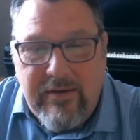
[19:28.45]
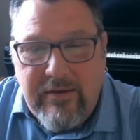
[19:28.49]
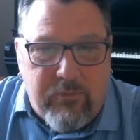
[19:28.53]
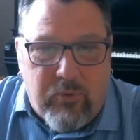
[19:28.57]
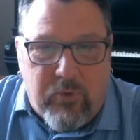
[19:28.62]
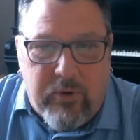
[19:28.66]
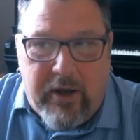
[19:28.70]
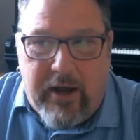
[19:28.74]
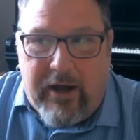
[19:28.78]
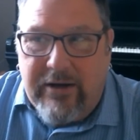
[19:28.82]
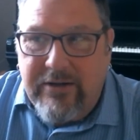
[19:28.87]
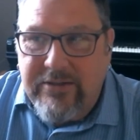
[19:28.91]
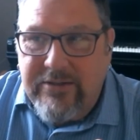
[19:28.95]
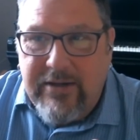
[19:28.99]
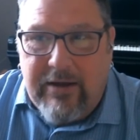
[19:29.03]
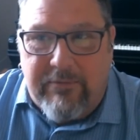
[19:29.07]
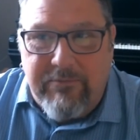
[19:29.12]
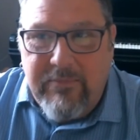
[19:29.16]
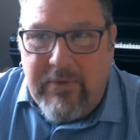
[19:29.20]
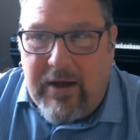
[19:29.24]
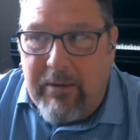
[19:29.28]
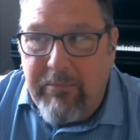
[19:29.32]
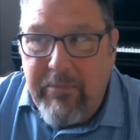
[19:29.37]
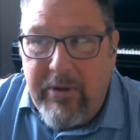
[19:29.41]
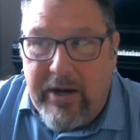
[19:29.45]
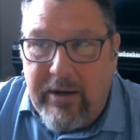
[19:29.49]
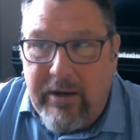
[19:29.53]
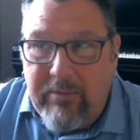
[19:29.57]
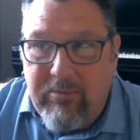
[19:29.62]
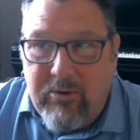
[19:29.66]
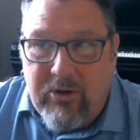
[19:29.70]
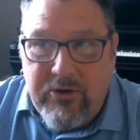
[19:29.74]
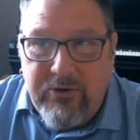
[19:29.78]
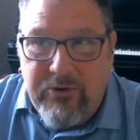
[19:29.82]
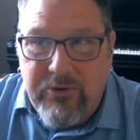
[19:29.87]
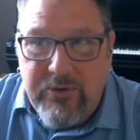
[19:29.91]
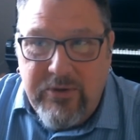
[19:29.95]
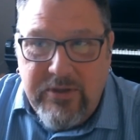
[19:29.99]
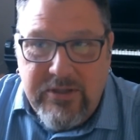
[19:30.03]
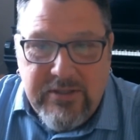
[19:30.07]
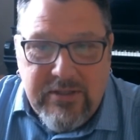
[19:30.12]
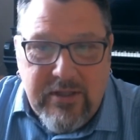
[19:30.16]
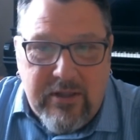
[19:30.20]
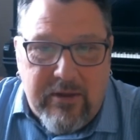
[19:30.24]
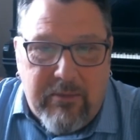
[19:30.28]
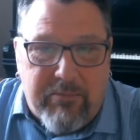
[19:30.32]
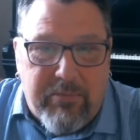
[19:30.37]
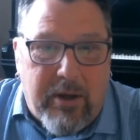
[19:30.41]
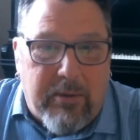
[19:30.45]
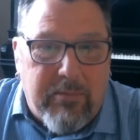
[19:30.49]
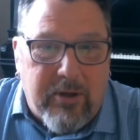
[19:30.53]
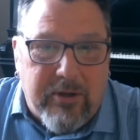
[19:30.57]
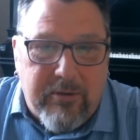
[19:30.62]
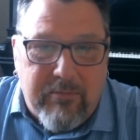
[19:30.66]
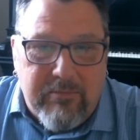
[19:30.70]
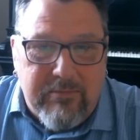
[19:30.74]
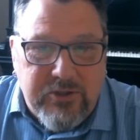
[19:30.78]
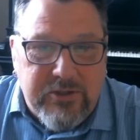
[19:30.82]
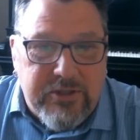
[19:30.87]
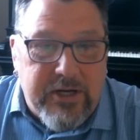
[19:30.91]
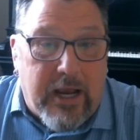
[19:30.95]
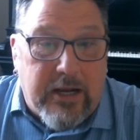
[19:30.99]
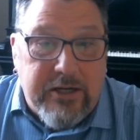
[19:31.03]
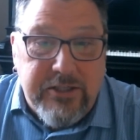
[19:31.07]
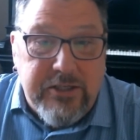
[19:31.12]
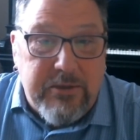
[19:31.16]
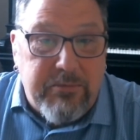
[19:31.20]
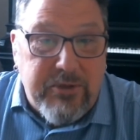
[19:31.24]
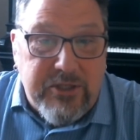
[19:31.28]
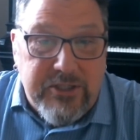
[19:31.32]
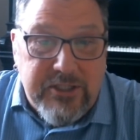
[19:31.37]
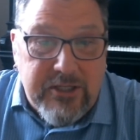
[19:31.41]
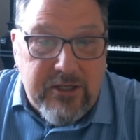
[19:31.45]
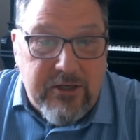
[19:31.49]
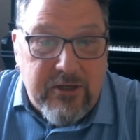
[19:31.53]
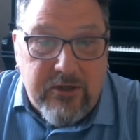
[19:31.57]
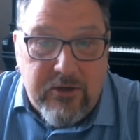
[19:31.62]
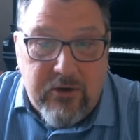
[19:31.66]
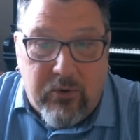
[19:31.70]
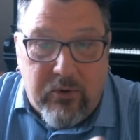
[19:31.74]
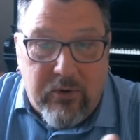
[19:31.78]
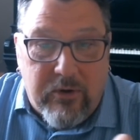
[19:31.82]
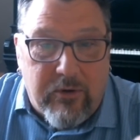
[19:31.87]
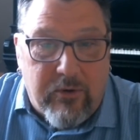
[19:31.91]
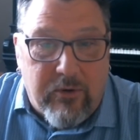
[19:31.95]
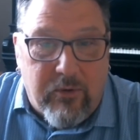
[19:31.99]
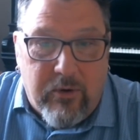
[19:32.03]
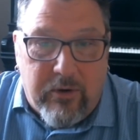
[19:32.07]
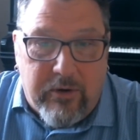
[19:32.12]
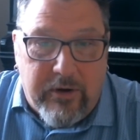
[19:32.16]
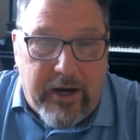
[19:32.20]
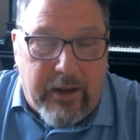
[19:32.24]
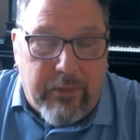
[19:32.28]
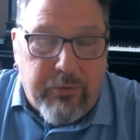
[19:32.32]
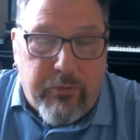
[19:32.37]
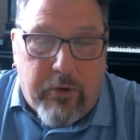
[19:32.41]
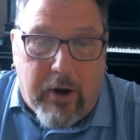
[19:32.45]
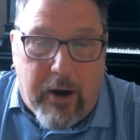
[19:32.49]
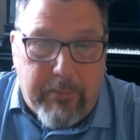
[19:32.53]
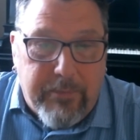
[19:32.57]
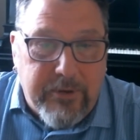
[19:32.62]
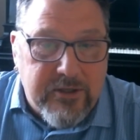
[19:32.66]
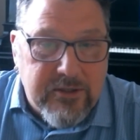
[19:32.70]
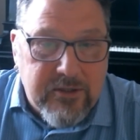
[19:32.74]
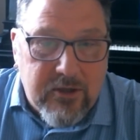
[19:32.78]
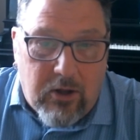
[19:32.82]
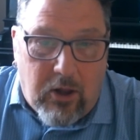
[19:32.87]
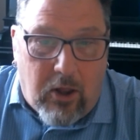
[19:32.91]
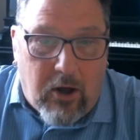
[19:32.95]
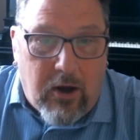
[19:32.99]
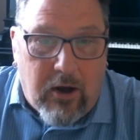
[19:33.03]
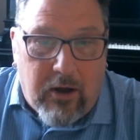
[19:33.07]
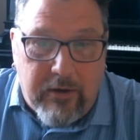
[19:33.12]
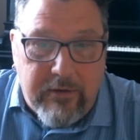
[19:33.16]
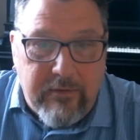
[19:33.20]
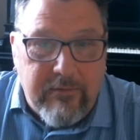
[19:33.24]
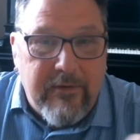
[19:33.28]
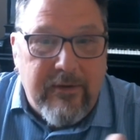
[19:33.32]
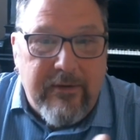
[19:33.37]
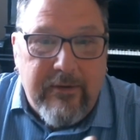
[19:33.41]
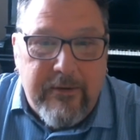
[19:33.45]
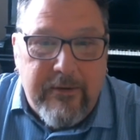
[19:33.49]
well, gosh, I've been able to do this in the public chat GPT or Anthropic's Claude,